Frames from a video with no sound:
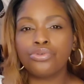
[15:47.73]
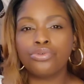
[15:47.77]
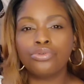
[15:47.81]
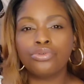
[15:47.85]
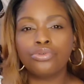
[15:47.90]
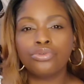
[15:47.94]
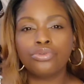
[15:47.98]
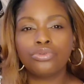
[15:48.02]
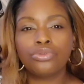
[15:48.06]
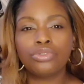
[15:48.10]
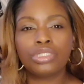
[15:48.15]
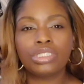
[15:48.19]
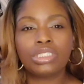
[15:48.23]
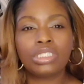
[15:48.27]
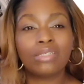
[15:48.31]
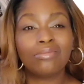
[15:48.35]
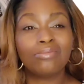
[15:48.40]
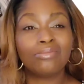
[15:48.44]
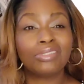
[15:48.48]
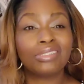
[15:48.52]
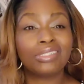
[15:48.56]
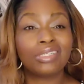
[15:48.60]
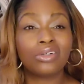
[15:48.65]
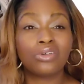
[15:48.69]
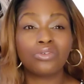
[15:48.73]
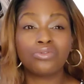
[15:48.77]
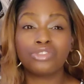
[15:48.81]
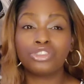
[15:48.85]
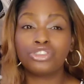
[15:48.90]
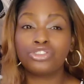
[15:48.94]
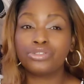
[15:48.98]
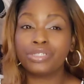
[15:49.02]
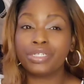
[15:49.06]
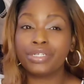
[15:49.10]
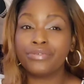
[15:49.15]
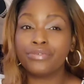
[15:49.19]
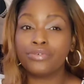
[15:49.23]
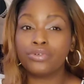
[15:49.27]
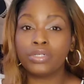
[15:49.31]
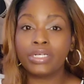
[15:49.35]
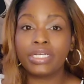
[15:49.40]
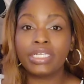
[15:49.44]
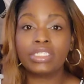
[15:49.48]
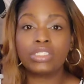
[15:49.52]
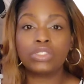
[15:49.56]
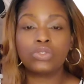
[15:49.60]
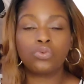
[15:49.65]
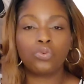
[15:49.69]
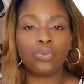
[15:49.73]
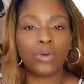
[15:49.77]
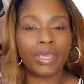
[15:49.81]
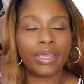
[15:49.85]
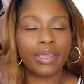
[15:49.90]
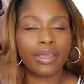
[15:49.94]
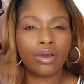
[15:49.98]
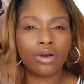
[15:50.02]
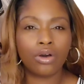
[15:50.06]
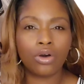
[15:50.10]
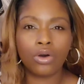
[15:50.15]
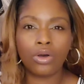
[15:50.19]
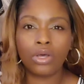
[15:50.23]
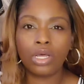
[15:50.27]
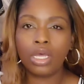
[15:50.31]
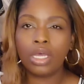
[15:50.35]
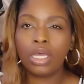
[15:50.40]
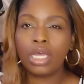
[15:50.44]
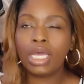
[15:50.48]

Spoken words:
stem cell retrieval as well.